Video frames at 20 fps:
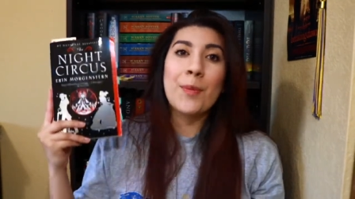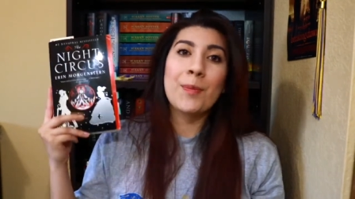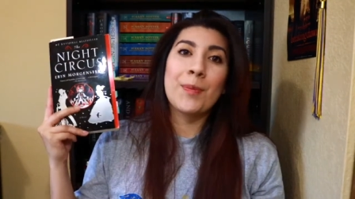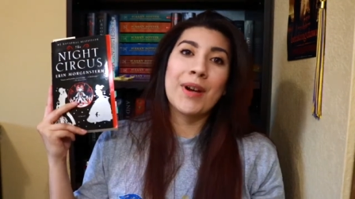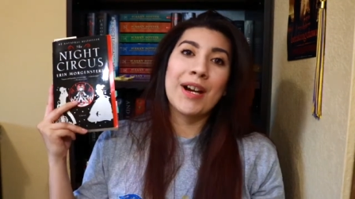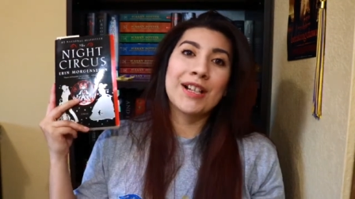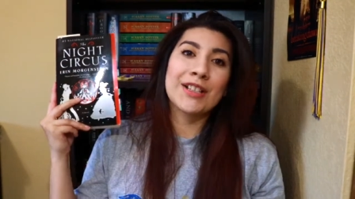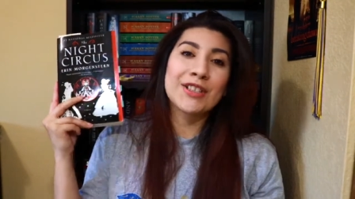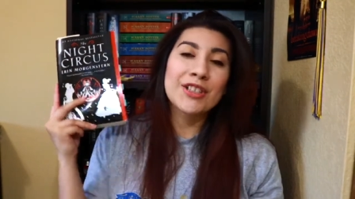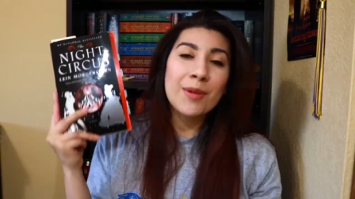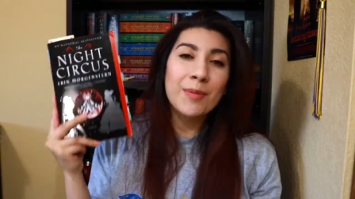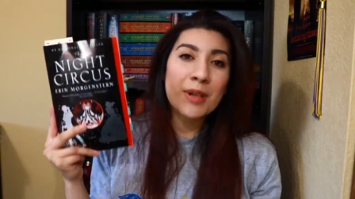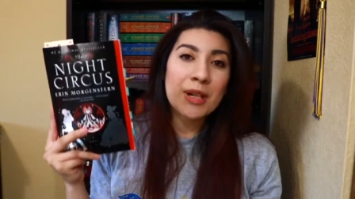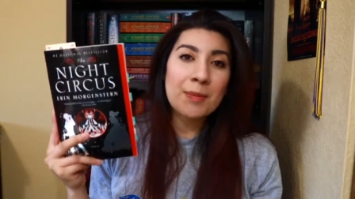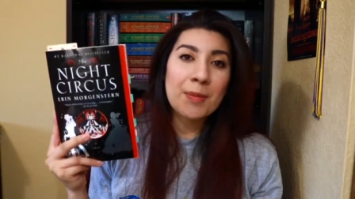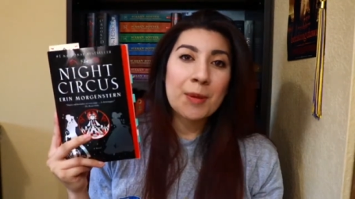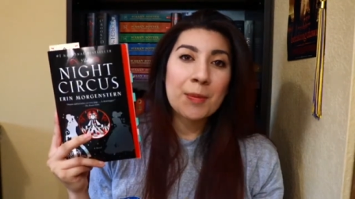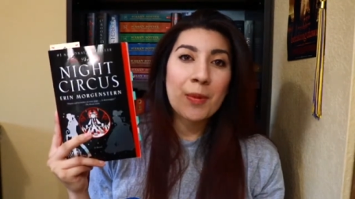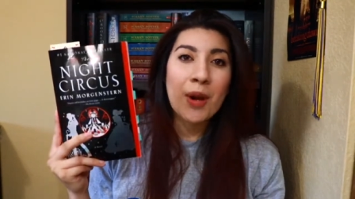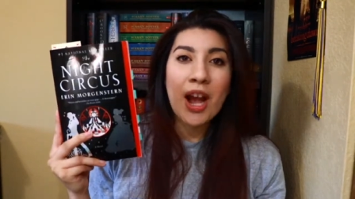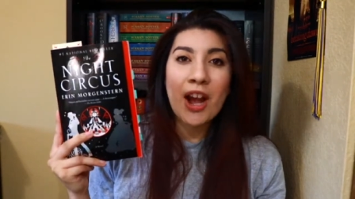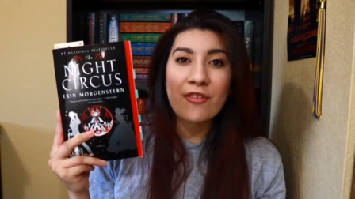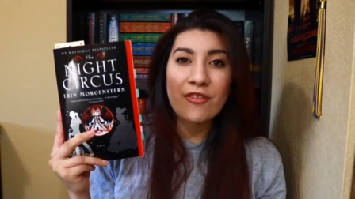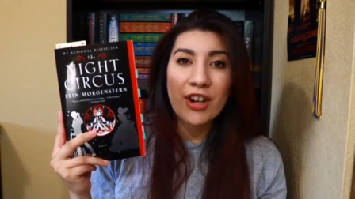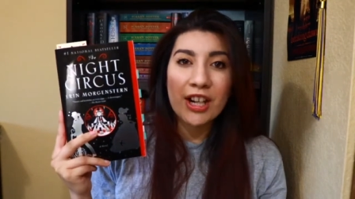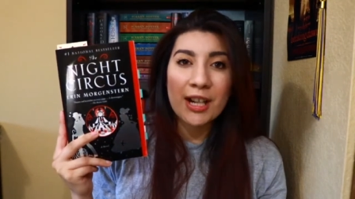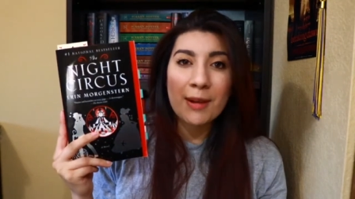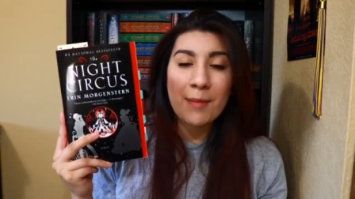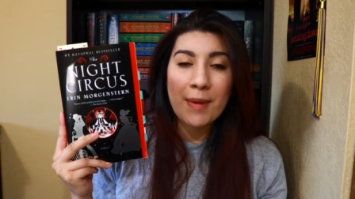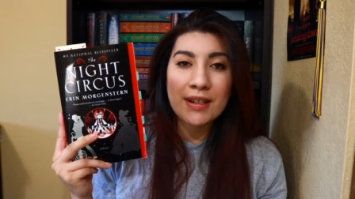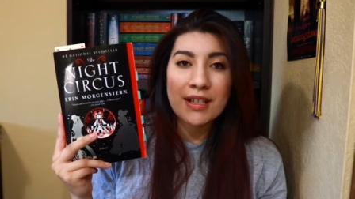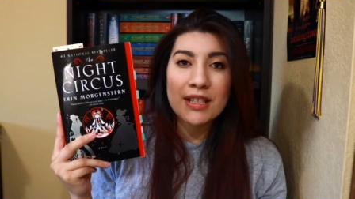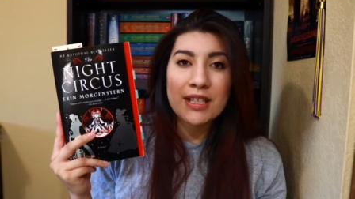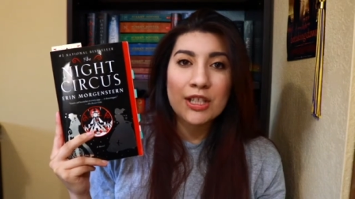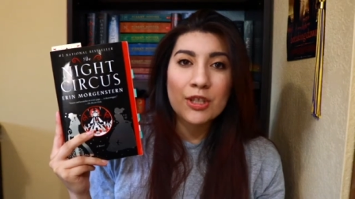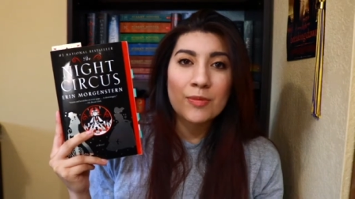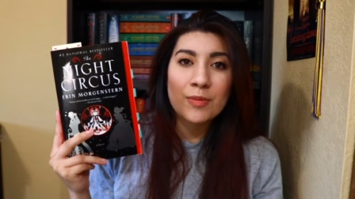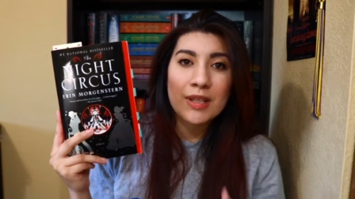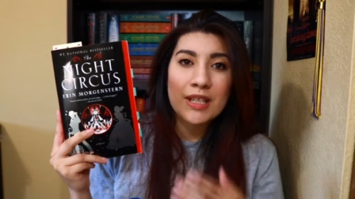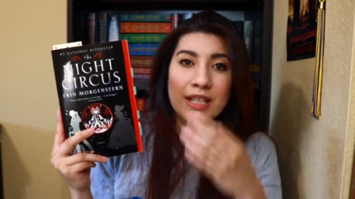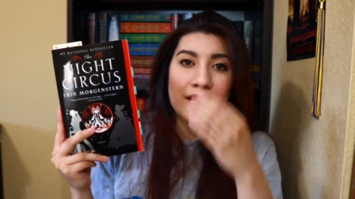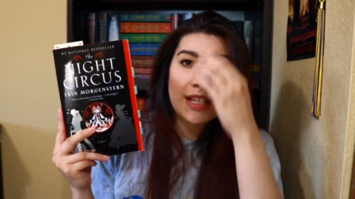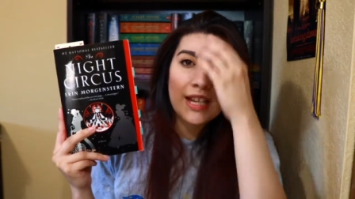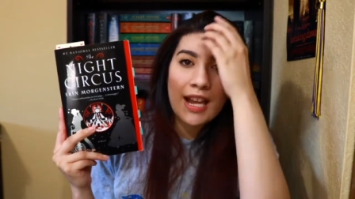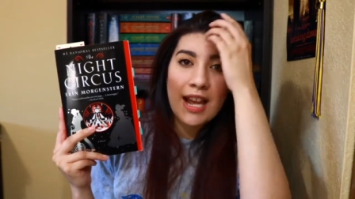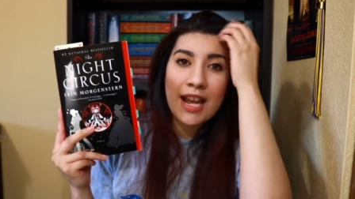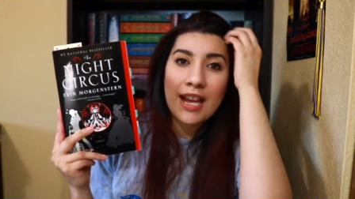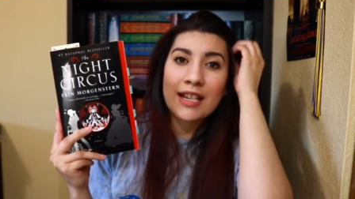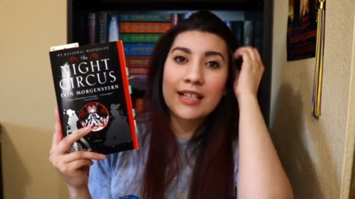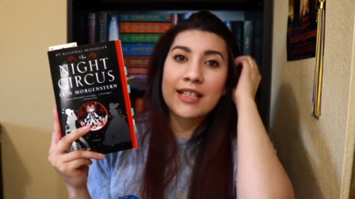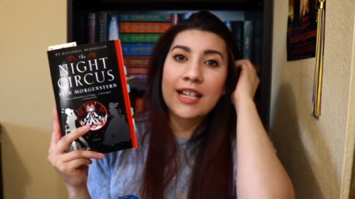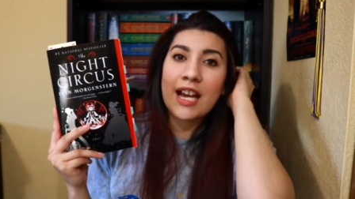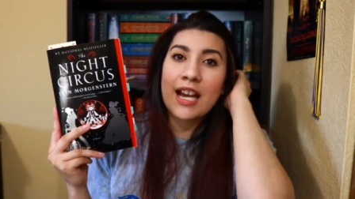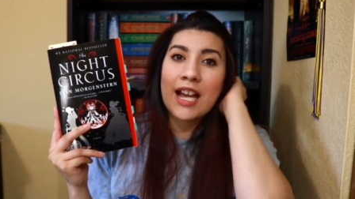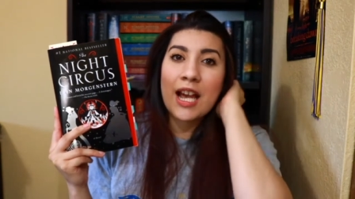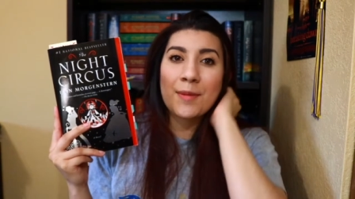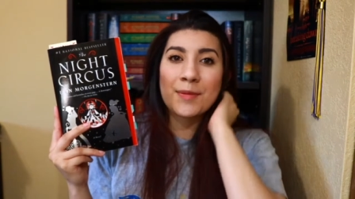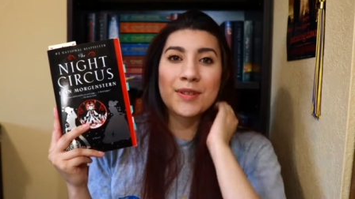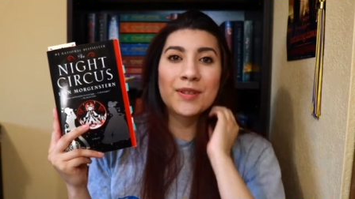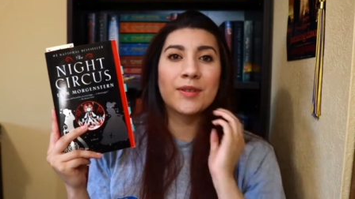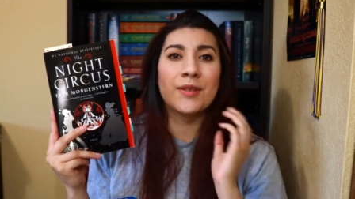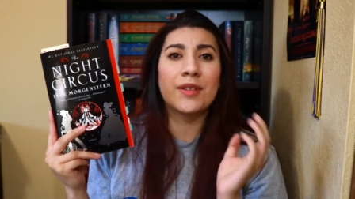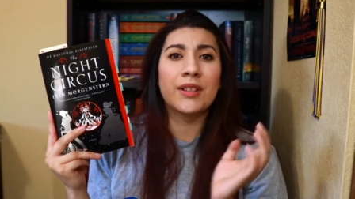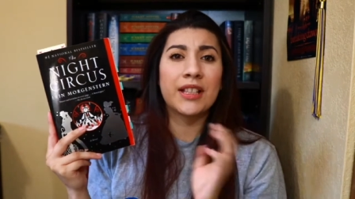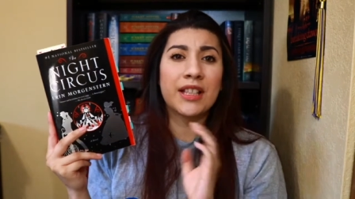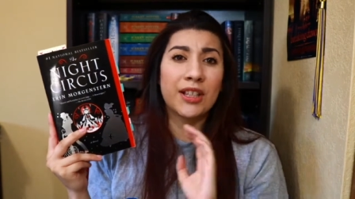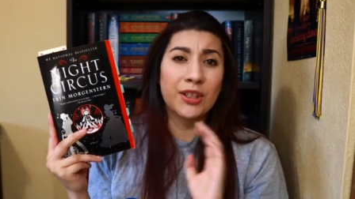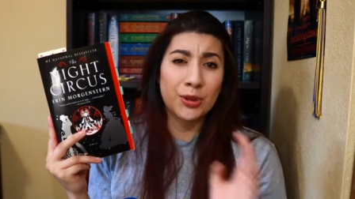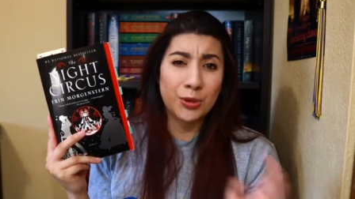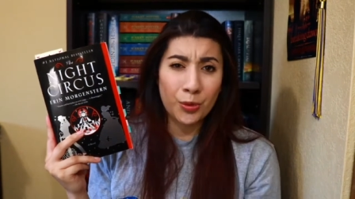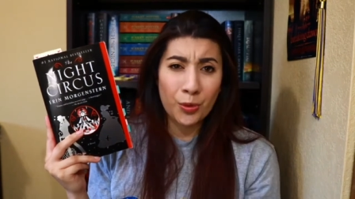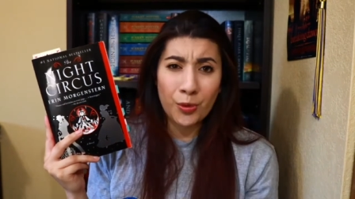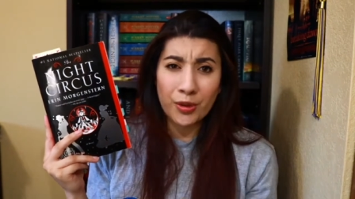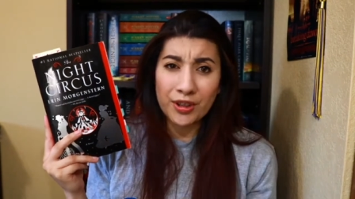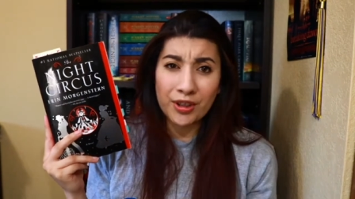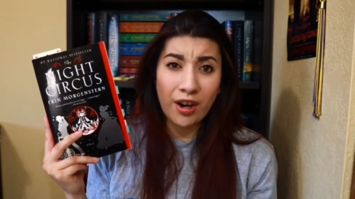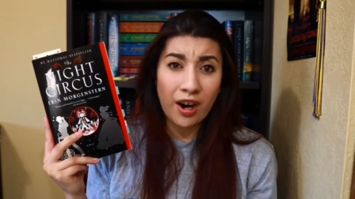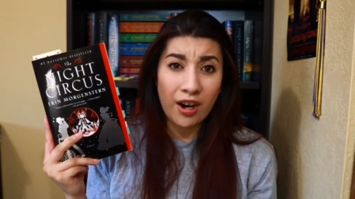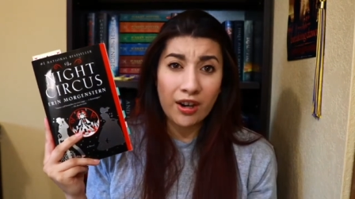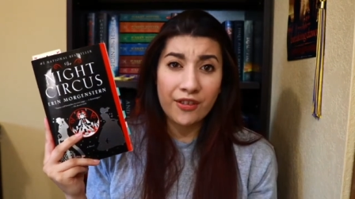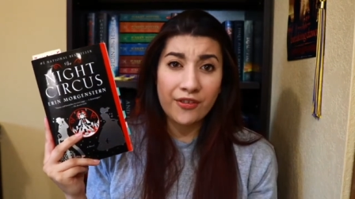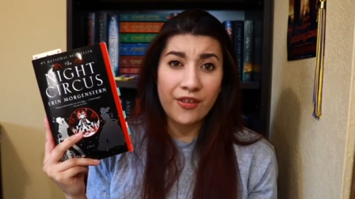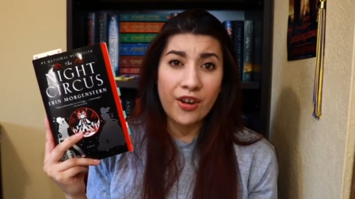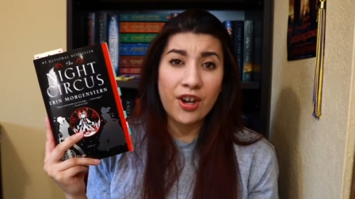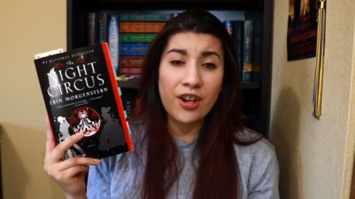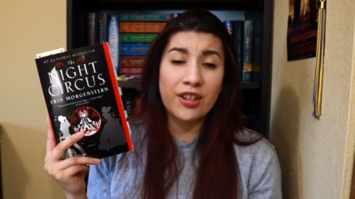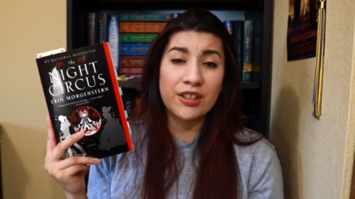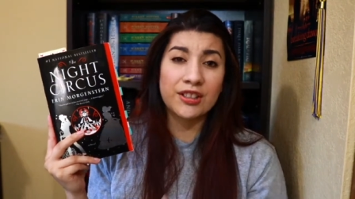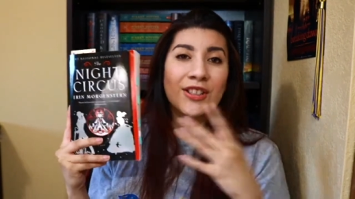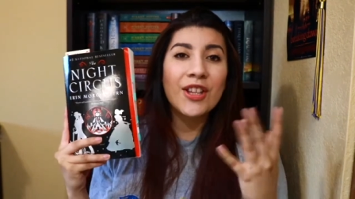but so many people have recommended to me and I absolutely adored Caraval,